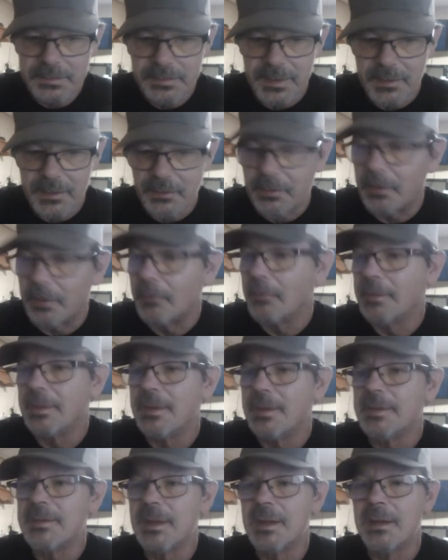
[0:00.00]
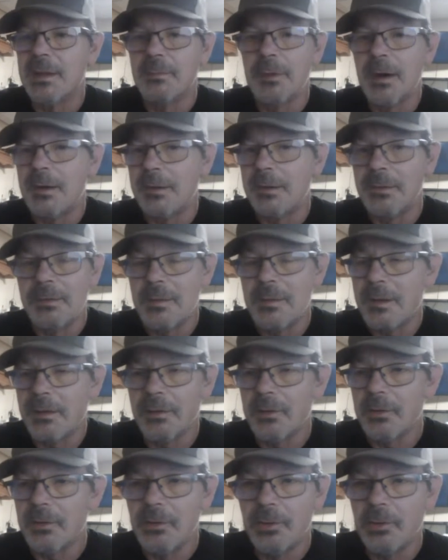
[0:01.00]
I don't care what they say about it, you're not
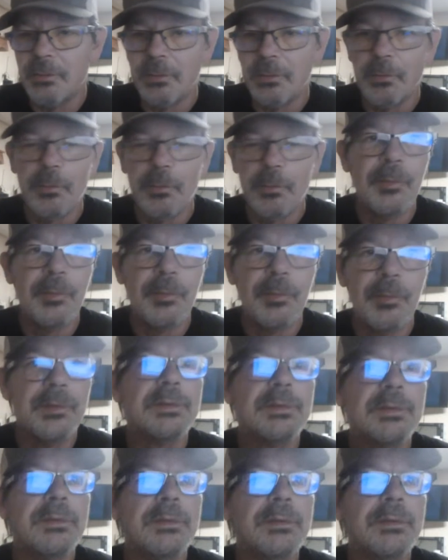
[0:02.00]
going to do it with one person.